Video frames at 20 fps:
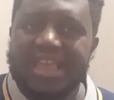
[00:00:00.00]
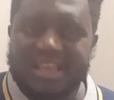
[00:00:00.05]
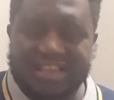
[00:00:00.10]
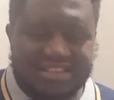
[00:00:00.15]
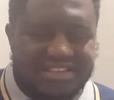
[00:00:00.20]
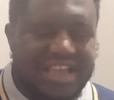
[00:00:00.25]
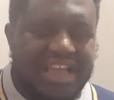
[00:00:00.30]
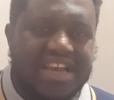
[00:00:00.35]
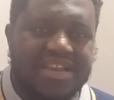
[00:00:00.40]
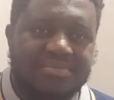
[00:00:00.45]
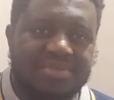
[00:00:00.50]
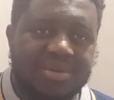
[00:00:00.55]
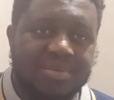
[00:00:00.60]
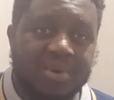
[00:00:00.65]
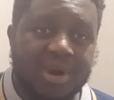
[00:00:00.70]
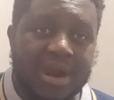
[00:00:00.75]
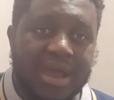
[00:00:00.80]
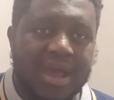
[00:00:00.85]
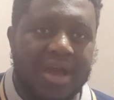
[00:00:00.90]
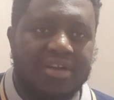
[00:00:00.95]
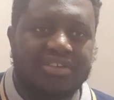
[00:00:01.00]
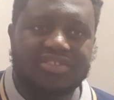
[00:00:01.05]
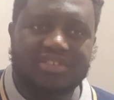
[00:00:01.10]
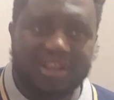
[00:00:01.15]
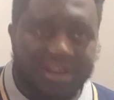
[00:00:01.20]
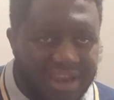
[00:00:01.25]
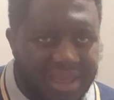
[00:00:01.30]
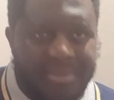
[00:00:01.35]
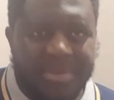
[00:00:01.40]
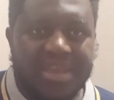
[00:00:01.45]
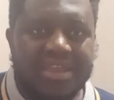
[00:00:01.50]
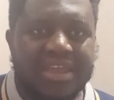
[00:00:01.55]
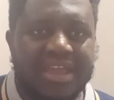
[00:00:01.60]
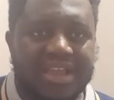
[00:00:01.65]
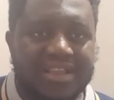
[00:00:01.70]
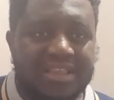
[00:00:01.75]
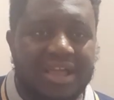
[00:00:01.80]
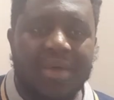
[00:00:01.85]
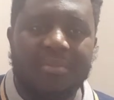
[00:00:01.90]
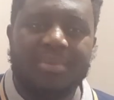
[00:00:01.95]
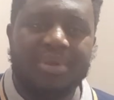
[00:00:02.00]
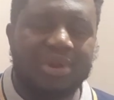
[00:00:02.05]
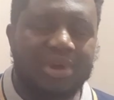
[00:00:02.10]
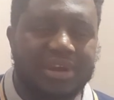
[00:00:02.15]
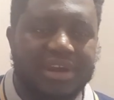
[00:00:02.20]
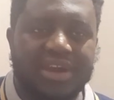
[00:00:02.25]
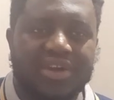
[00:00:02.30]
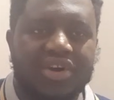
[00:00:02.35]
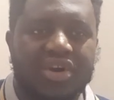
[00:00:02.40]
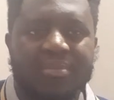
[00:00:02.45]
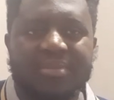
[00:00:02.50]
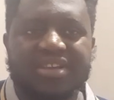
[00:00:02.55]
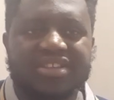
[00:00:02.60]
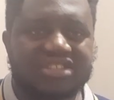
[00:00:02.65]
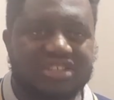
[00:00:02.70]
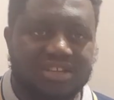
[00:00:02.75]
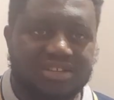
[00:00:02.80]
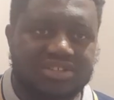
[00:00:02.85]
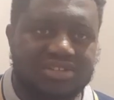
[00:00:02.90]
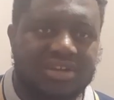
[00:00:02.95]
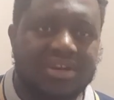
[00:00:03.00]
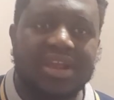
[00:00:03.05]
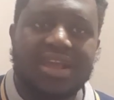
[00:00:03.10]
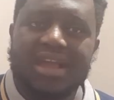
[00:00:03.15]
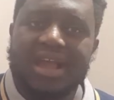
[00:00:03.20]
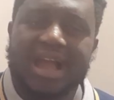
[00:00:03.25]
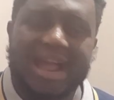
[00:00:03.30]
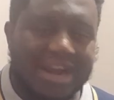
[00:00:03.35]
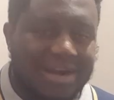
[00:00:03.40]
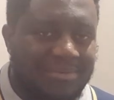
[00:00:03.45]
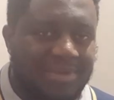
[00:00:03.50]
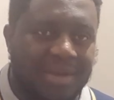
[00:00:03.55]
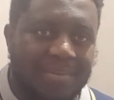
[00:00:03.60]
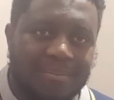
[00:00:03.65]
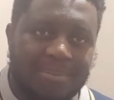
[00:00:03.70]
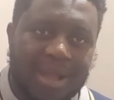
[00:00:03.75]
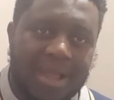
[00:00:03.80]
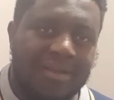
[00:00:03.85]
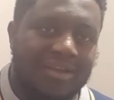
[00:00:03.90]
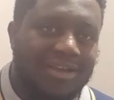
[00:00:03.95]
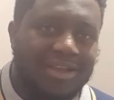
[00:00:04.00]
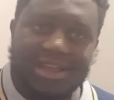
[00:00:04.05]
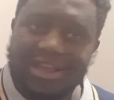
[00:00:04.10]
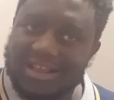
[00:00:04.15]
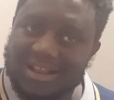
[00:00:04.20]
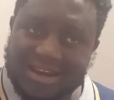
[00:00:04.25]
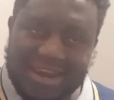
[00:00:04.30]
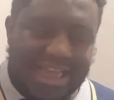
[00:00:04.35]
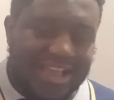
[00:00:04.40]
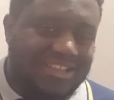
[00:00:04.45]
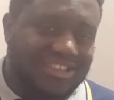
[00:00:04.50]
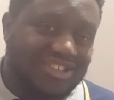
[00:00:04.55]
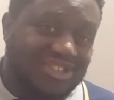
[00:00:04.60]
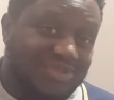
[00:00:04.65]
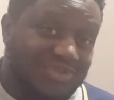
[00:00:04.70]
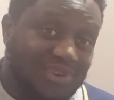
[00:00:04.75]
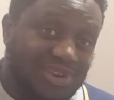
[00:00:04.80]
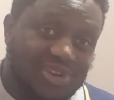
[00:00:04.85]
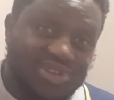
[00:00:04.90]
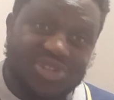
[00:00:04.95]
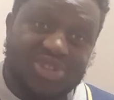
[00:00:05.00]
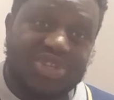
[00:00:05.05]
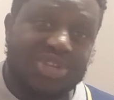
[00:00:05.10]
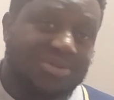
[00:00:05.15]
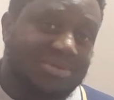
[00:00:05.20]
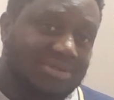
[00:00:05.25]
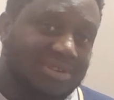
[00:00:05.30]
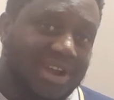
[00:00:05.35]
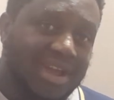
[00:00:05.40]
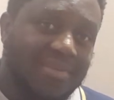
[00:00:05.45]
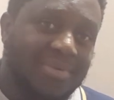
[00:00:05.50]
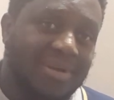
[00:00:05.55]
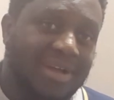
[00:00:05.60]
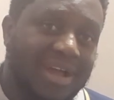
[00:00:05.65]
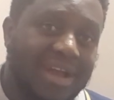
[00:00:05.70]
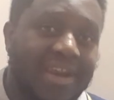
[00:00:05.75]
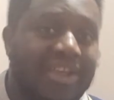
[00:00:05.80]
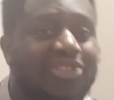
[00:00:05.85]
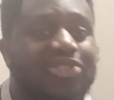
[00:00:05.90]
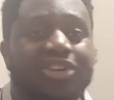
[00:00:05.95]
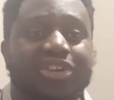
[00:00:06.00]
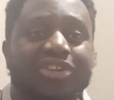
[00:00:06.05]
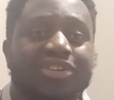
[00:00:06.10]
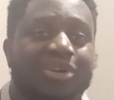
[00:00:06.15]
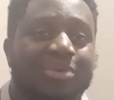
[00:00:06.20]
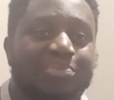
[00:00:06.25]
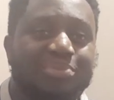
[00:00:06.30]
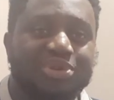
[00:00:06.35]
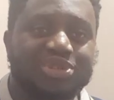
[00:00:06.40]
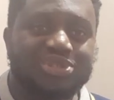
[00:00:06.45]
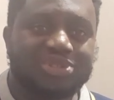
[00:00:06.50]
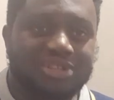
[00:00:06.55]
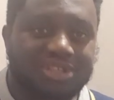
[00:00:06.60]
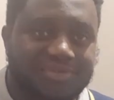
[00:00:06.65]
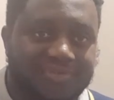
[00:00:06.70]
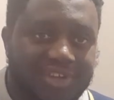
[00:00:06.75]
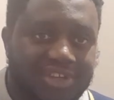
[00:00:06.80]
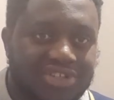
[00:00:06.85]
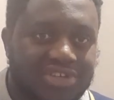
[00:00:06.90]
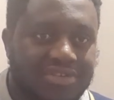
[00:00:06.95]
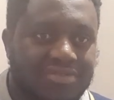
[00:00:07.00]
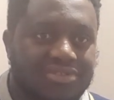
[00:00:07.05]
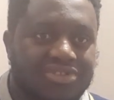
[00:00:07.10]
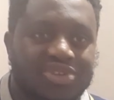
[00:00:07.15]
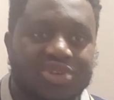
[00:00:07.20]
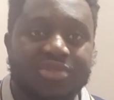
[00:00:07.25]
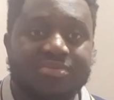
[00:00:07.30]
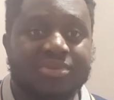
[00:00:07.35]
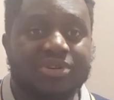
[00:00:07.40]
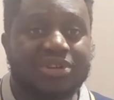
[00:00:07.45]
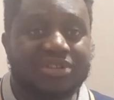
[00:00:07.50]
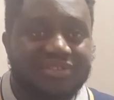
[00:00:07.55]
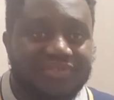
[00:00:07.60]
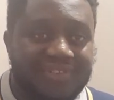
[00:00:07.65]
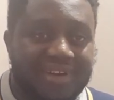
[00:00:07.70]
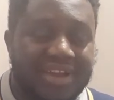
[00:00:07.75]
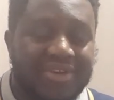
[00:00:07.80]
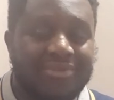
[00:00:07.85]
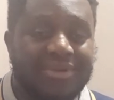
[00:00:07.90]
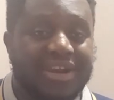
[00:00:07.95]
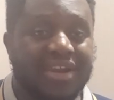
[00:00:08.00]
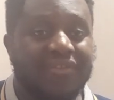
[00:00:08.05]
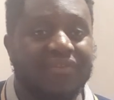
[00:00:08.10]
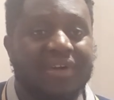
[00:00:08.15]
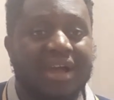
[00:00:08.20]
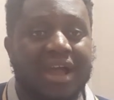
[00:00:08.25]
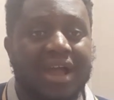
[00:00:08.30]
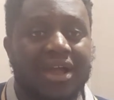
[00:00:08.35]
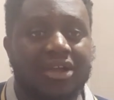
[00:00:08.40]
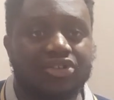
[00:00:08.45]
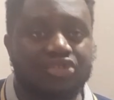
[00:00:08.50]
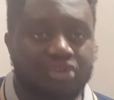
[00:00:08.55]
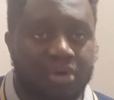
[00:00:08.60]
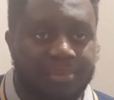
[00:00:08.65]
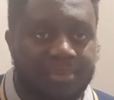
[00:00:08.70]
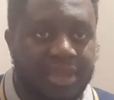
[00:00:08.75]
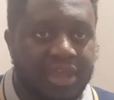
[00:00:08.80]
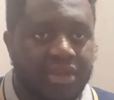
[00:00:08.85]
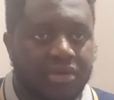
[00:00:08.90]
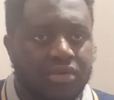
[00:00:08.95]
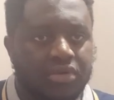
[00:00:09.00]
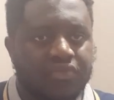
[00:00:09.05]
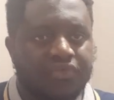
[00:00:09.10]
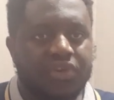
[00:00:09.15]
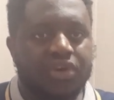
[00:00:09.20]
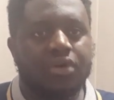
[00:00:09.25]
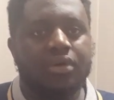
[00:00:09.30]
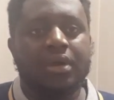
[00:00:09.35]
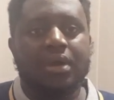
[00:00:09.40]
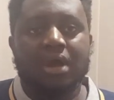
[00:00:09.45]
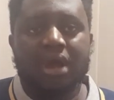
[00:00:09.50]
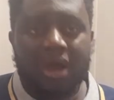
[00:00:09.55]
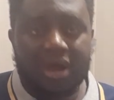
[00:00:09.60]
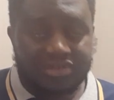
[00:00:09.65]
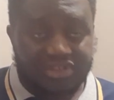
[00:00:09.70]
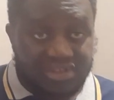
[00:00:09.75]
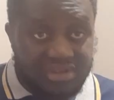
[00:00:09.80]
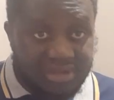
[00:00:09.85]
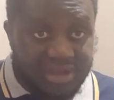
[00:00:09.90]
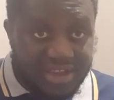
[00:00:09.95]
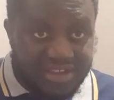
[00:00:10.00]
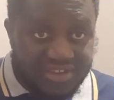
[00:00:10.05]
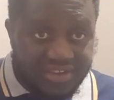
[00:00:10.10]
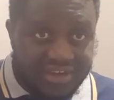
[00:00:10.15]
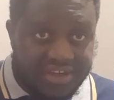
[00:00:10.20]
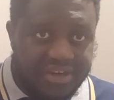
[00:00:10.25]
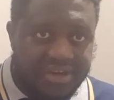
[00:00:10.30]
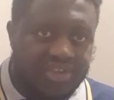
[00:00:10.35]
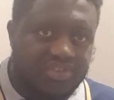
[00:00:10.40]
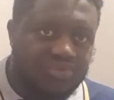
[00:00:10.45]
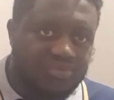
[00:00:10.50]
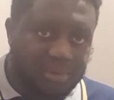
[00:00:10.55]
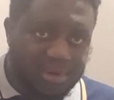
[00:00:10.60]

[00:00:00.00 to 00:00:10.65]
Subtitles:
inside the Big Brother house? Let me hear it down below in the comment section. And remember, like this video, subscribe, and then turn on your post notification so you'll be notified whenever I drop a new video. I'll see you guys on the next